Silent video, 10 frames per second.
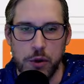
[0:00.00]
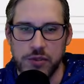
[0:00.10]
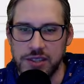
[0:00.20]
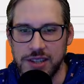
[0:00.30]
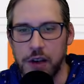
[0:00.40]

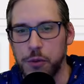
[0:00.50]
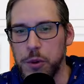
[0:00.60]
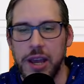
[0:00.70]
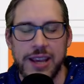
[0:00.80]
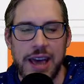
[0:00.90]
itself.
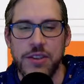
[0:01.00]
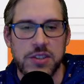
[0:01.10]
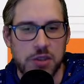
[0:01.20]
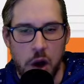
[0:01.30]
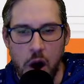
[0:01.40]
Really, again, this
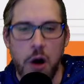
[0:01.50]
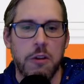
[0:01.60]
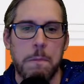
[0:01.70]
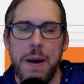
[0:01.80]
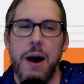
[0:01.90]
is all
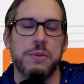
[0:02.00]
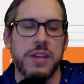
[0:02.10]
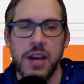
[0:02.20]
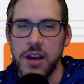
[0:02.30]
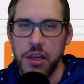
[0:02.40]
about
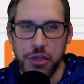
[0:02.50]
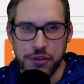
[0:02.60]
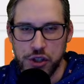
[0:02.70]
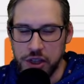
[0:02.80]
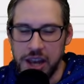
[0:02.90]

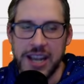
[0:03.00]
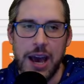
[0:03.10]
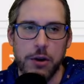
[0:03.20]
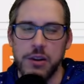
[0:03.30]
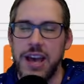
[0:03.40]
thinning
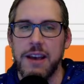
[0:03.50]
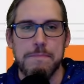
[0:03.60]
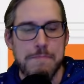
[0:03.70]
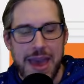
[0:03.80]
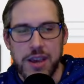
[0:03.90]
out our deck,
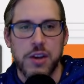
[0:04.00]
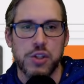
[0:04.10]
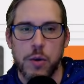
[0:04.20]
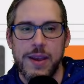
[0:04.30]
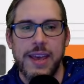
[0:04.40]
making
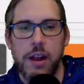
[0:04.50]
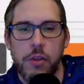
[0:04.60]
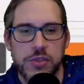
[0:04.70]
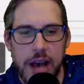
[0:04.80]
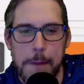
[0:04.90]
sure we can get all
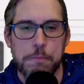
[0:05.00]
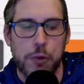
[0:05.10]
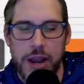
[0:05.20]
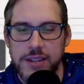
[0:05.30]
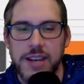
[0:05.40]
those
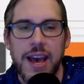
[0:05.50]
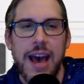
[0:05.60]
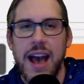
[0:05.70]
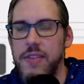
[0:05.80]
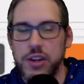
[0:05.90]
upgrades,
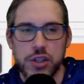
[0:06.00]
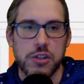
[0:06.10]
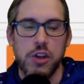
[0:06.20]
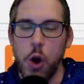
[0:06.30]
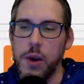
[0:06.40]
and then
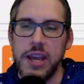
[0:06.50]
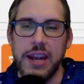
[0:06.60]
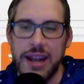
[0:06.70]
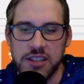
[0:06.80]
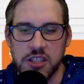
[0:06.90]
just going in
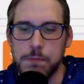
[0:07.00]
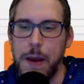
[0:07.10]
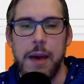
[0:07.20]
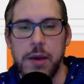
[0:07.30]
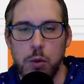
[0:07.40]
and
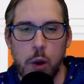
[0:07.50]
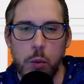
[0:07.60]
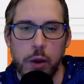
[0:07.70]
spamming what we